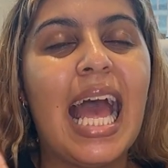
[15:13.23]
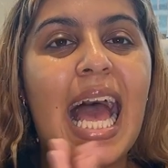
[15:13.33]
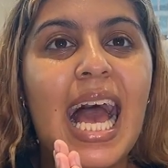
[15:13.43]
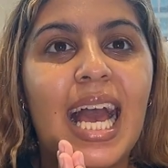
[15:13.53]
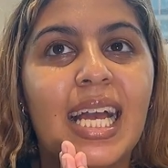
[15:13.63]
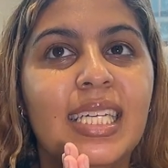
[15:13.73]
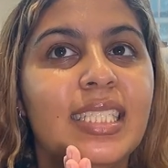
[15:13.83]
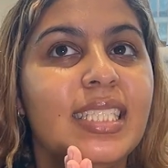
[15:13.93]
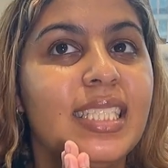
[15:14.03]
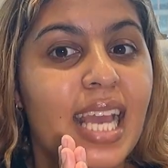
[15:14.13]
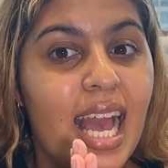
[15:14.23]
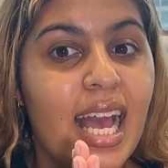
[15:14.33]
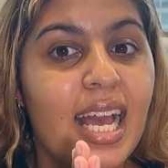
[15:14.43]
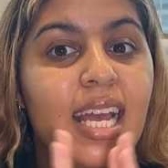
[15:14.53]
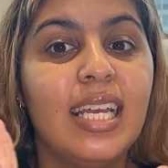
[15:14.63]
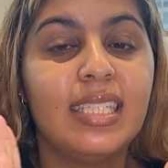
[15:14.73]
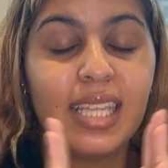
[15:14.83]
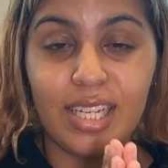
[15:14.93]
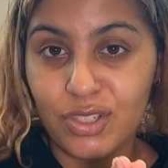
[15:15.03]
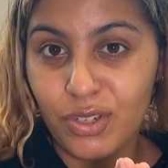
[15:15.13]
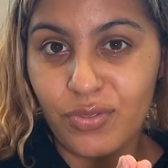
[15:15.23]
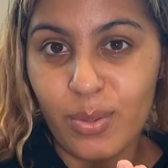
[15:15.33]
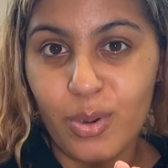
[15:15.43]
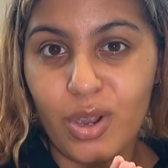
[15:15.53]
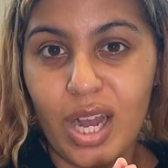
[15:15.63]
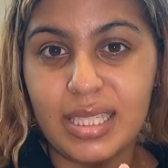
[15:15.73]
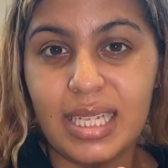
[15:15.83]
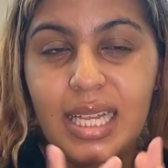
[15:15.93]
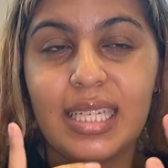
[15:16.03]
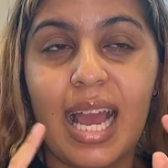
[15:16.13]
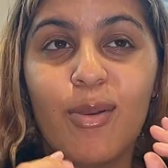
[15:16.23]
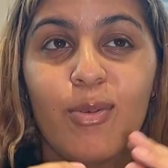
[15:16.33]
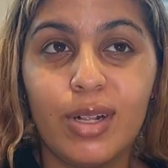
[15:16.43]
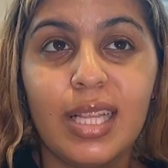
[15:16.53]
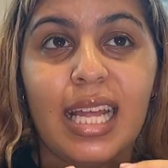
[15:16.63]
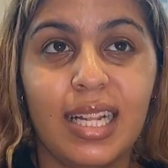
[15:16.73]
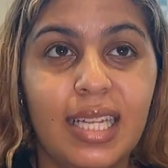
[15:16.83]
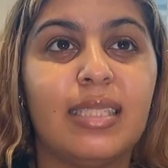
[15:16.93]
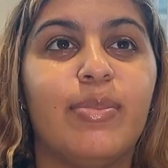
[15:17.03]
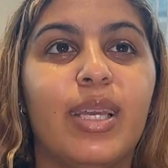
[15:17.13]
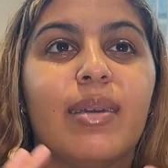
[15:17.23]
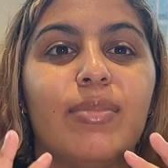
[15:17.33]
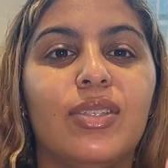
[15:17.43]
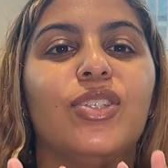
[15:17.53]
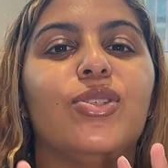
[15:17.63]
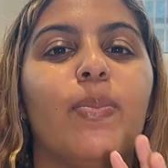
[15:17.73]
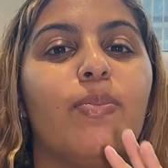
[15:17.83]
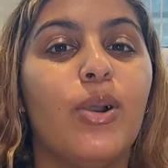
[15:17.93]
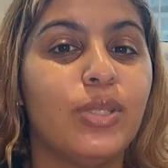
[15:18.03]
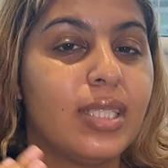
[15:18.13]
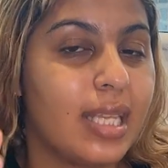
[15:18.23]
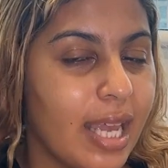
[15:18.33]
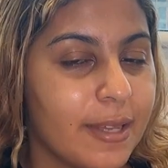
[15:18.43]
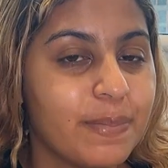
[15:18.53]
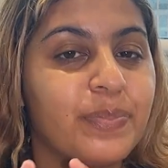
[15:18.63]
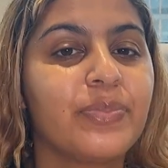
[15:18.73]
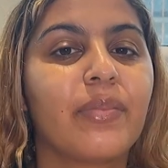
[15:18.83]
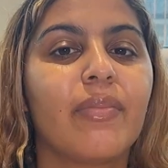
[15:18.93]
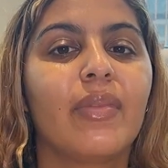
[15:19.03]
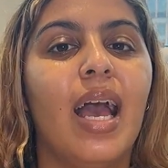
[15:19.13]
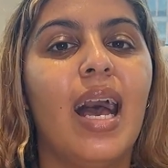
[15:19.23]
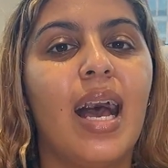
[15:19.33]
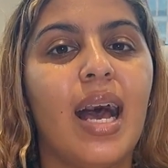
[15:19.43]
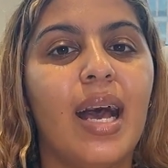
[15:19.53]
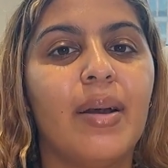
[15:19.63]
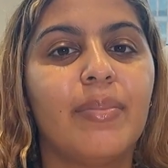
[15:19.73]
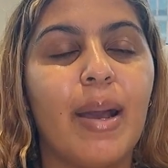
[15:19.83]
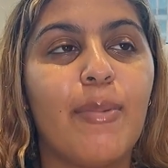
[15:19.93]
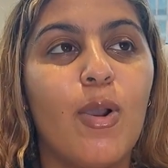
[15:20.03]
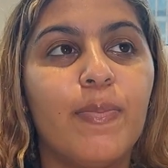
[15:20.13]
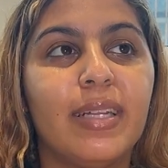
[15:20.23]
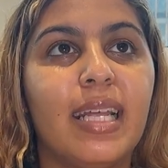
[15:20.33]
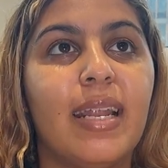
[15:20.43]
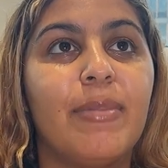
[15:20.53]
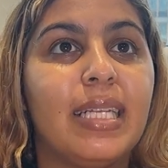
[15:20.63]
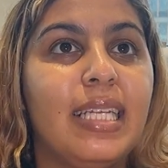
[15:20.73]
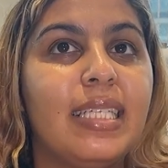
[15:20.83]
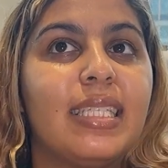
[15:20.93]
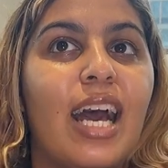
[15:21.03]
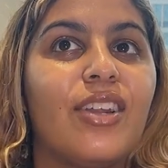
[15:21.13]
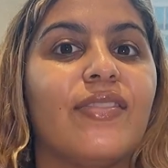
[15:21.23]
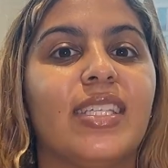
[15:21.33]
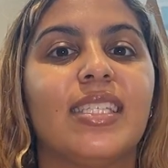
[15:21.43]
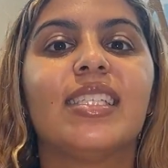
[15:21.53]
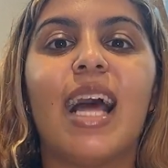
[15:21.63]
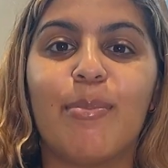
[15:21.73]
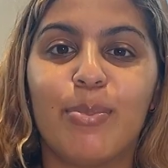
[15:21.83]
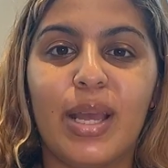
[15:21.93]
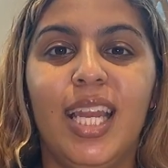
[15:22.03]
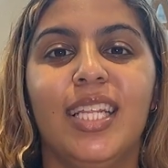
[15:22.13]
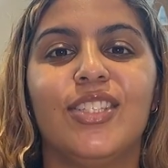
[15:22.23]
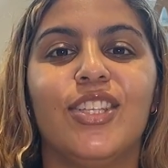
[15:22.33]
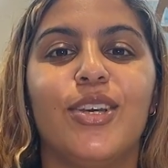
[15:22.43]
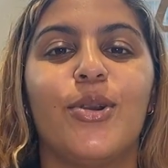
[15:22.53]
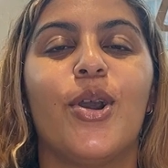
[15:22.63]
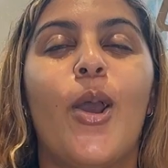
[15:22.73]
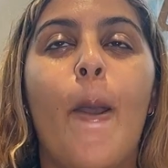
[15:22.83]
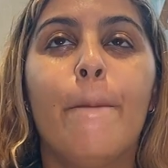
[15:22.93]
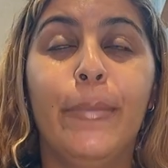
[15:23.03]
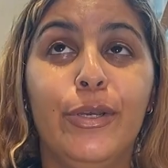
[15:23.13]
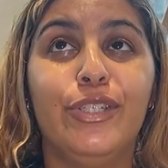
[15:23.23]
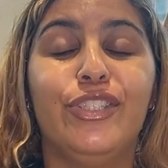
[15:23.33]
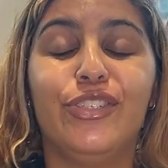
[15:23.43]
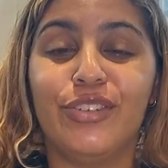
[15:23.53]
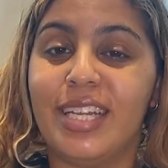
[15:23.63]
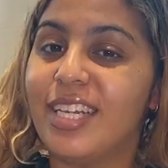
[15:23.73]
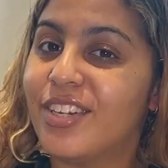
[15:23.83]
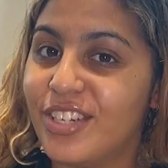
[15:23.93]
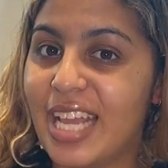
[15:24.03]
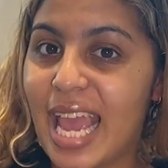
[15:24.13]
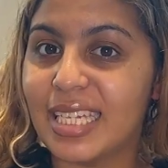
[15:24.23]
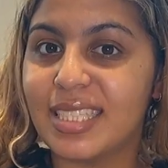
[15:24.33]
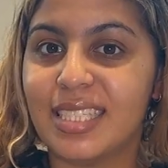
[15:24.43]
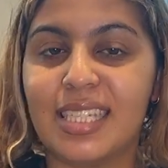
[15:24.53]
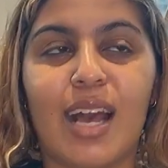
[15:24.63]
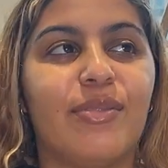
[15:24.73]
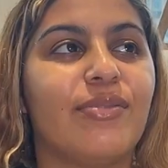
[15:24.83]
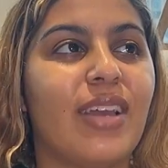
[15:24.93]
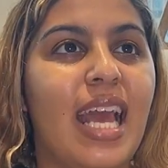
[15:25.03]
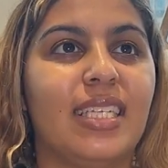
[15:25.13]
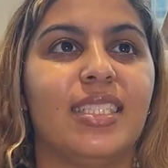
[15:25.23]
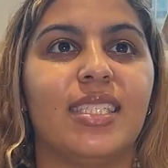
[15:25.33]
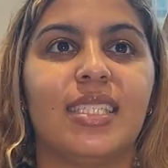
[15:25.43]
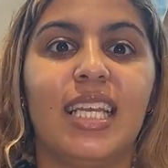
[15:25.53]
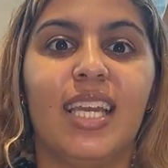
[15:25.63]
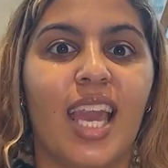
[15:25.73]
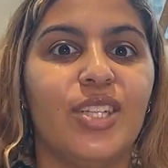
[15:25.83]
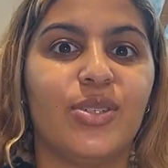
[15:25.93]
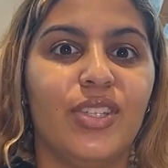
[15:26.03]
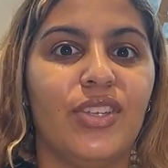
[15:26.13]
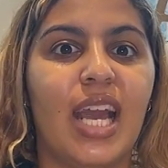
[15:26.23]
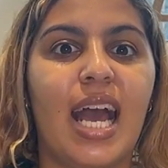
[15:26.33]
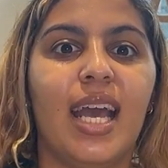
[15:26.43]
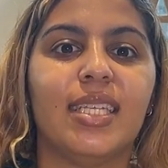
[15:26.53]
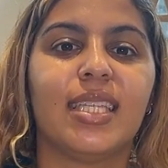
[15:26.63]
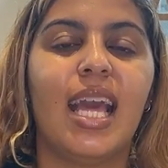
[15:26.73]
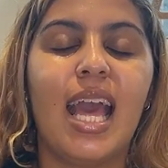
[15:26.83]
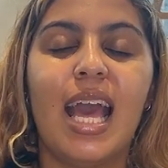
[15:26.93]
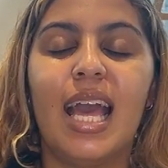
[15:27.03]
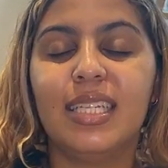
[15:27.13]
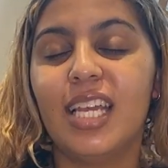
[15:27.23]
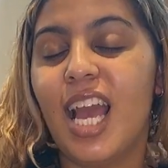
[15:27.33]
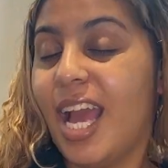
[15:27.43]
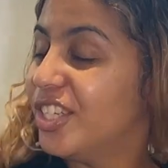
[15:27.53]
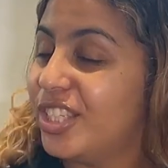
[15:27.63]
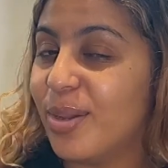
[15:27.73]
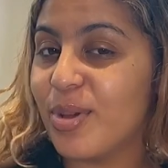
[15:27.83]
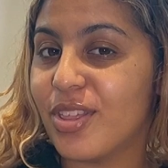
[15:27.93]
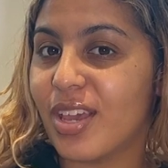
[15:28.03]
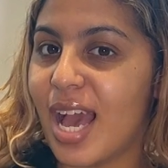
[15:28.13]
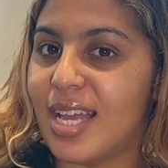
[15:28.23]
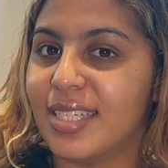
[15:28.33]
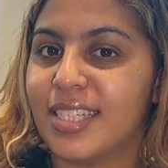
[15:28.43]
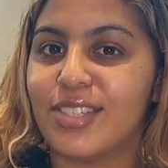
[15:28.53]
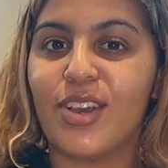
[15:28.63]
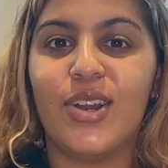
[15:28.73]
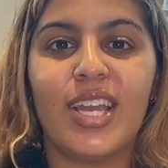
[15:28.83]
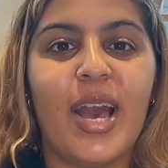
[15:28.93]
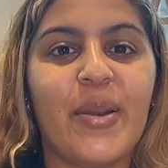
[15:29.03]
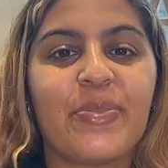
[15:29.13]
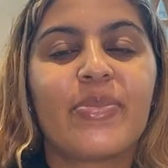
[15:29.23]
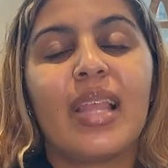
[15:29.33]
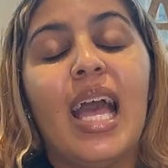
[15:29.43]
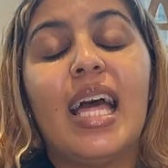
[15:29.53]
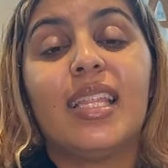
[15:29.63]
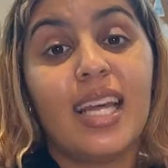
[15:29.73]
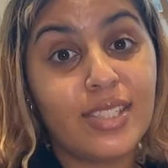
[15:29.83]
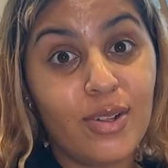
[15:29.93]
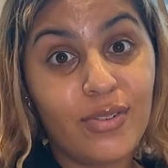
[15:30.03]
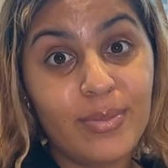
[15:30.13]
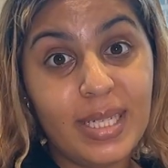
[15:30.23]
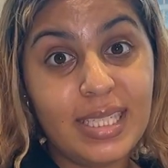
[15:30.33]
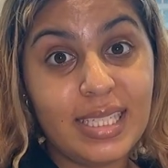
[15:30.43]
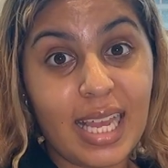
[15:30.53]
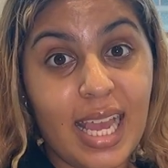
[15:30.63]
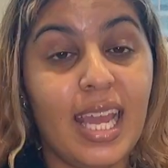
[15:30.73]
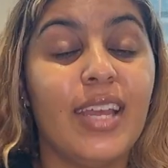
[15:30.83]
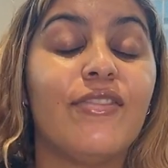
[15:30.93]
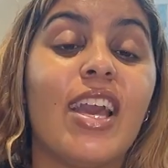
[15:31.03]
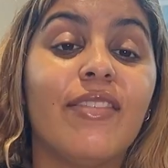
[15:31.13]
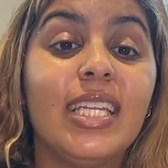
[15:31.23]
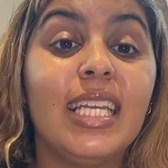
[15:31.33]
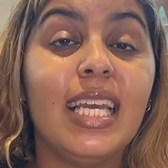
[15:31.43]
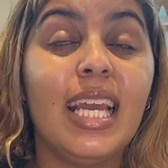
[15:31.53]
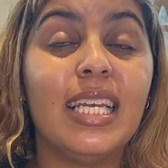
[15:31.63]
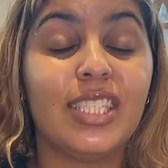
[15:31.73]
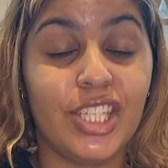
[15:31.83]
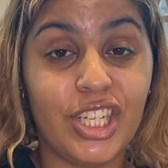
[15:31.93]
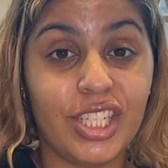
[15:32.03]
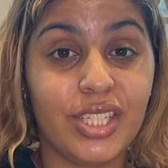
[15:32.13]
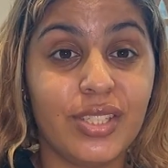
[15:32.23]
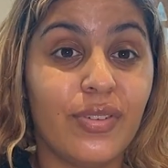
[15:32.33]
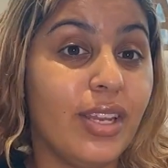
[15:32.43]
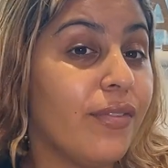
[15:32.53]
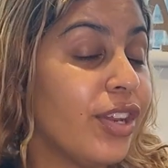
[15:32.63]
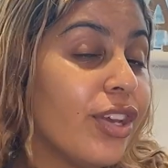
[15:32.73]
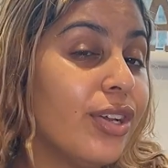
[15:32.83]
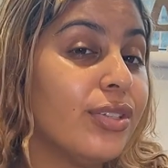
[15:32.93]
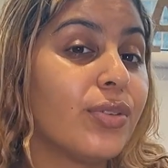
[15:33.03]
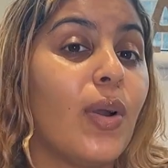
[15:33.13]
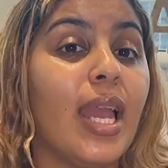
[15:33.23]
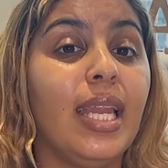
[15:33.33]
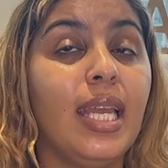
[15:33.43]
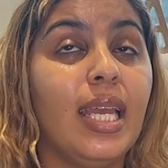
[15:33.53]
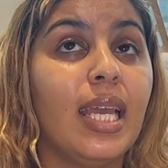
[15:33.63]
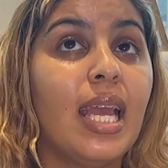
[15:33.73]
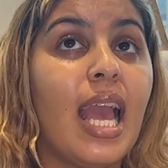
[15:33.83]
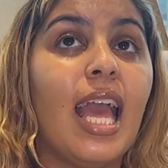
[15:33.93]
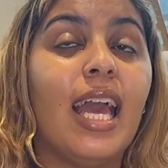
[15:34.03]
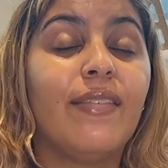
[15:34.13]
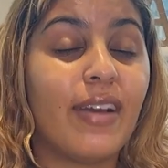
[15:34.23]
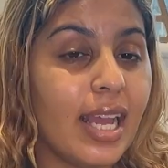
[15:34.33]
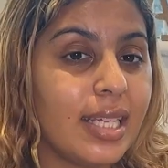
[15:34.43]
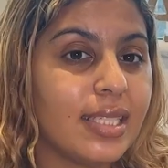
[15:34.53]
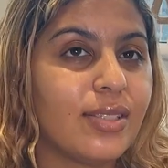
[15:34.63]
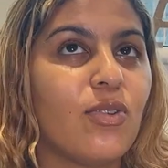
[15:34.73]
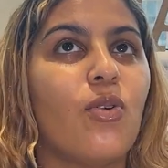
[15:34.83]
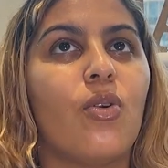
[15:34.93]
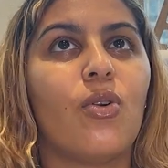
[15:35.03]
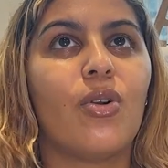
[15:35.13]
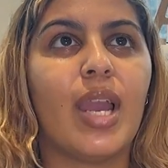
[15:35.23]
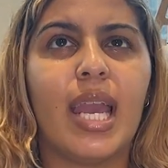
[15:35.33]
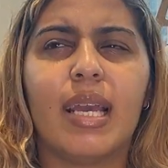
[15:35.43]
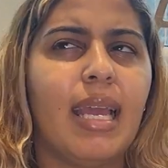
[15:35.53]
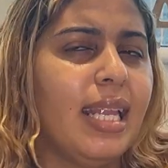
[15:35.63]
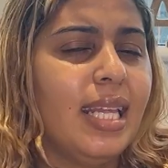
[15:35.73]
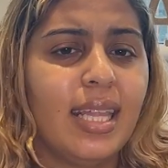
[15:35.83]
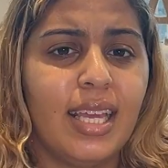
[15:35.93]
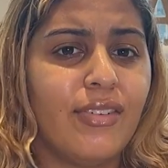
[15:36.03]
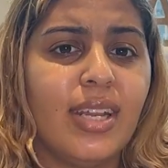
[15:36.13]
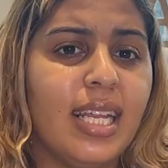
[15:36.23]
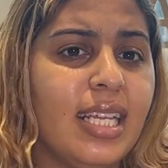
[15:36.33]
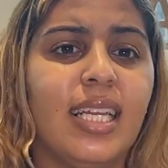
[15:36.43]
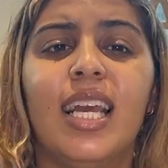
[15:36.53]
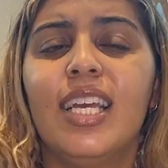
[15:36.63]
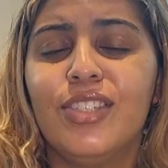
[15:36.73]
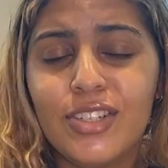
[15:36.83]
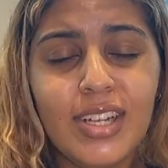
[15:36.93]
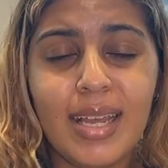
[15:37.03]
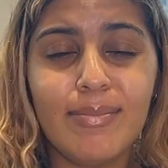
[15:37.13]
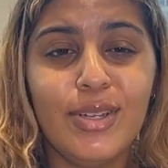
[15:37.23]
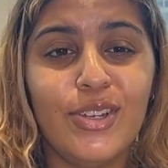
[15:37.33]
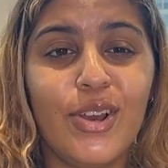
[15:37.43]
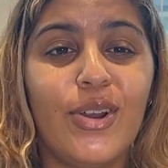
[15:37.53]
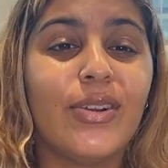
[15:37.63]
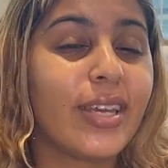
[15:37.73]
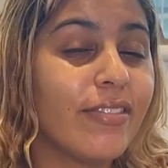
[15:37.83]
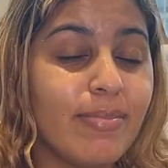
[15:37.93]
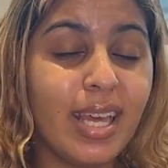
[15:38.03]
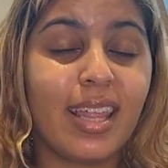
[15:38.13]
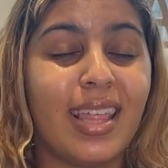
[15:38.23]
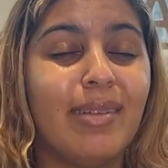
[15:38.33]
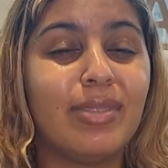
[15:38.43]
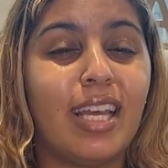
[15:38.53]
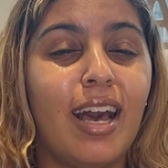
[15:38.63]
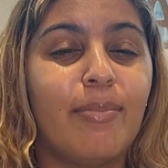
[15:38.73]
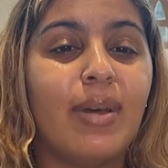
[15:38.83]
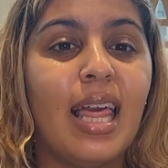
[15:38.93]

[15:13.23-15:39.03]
And yeah, stay tuned for more content. I will at least be committed to posting. I'm hoping that I'm at least out of the slump and into the mood to really create stuff and just engage with you guys and yeah, and share with you guys. So yeah, that is all for me today. If you have any suggestions for any videos or any advice or anything really, do let me know. Give me a thumbs up,